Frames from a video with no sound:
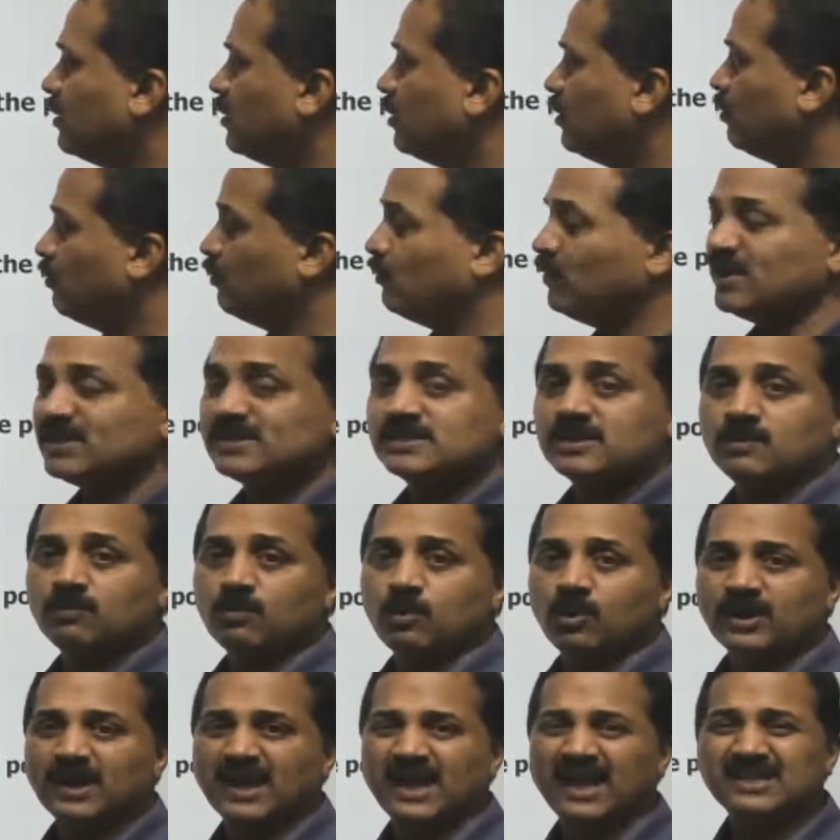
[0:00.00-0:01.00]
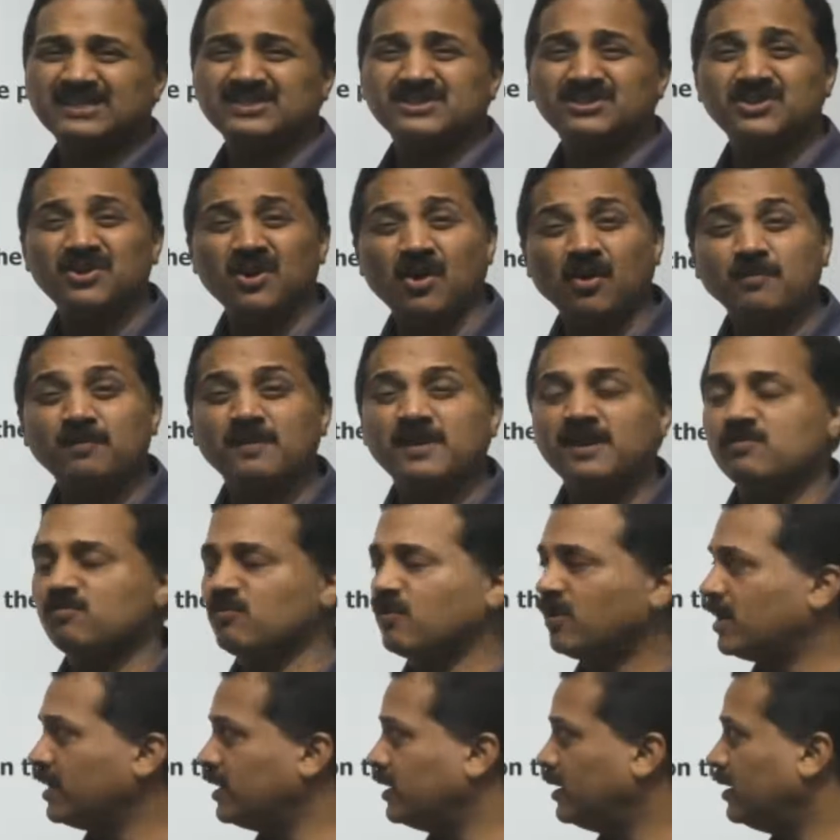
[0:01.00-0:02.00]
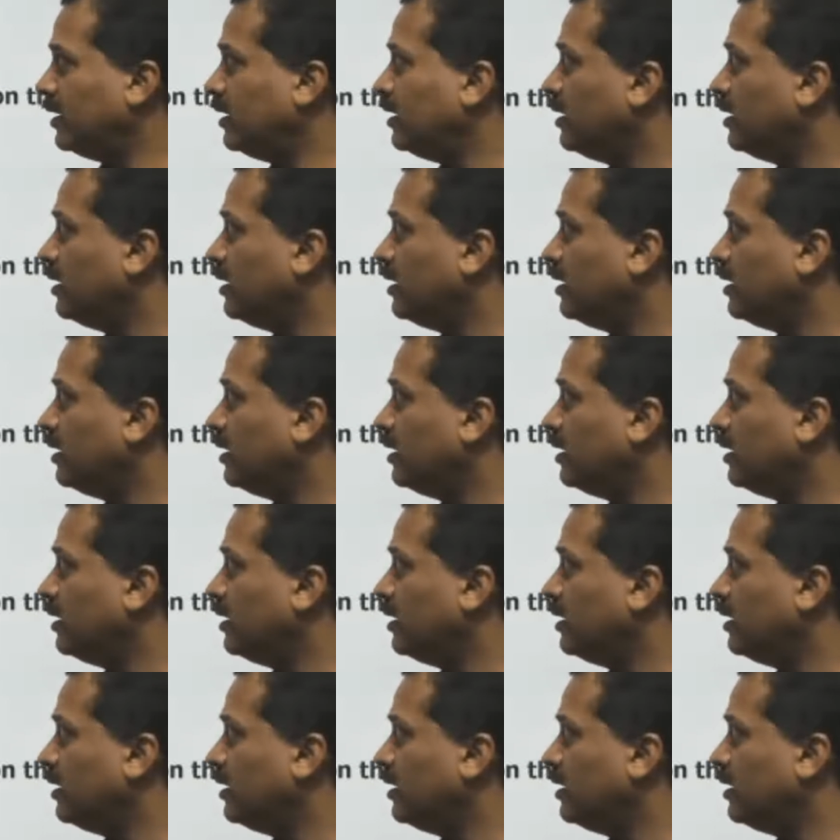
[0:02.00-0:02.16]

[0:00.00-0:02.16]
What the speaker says: Which award has not been won